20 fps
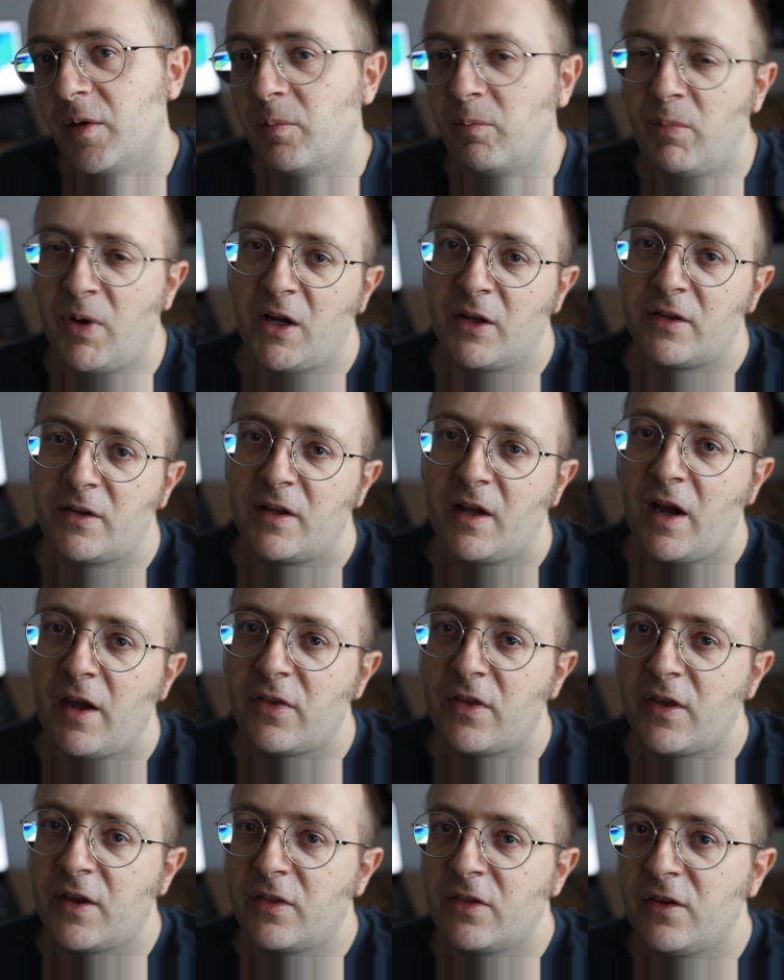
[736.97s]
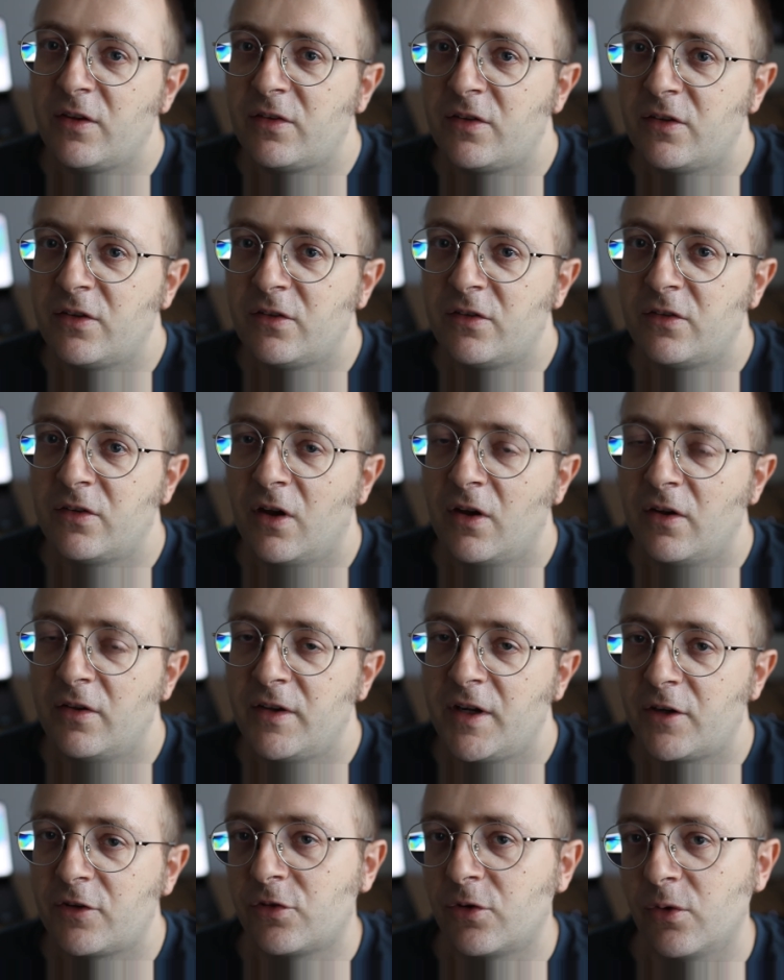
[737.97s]
But I think this is a
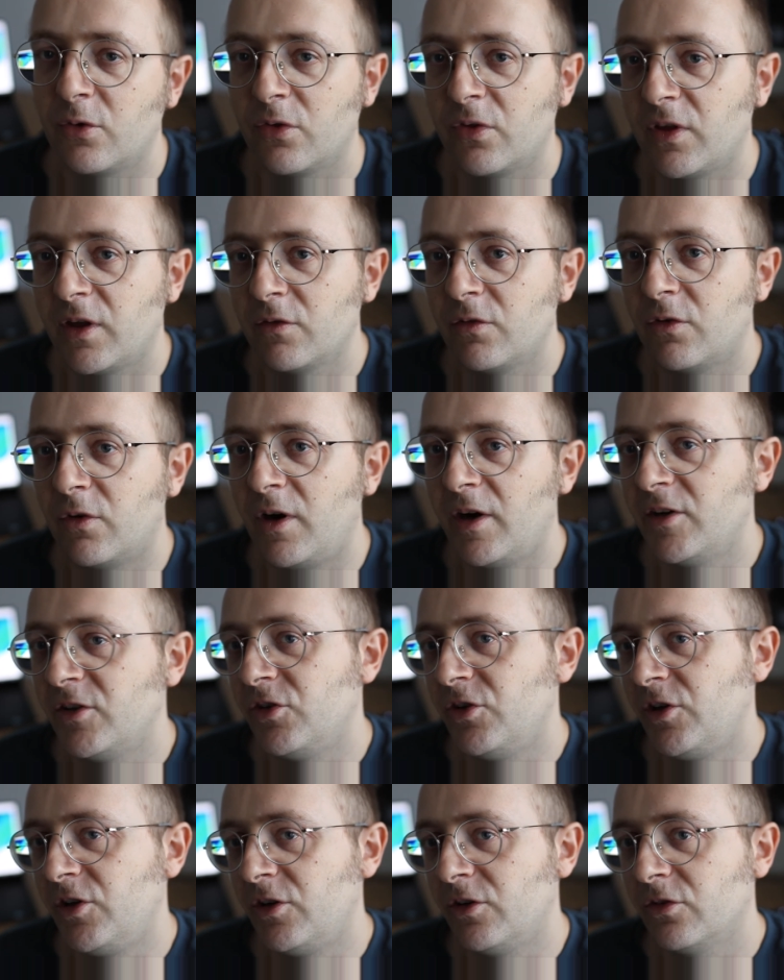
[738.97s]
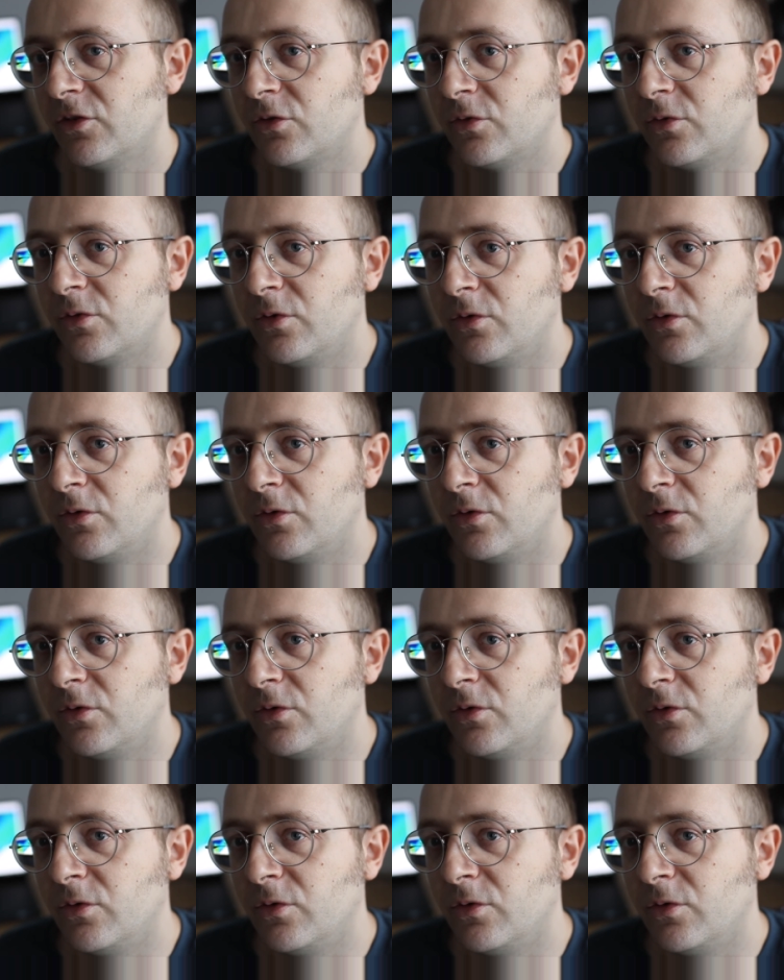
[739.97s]
natural thing for engineers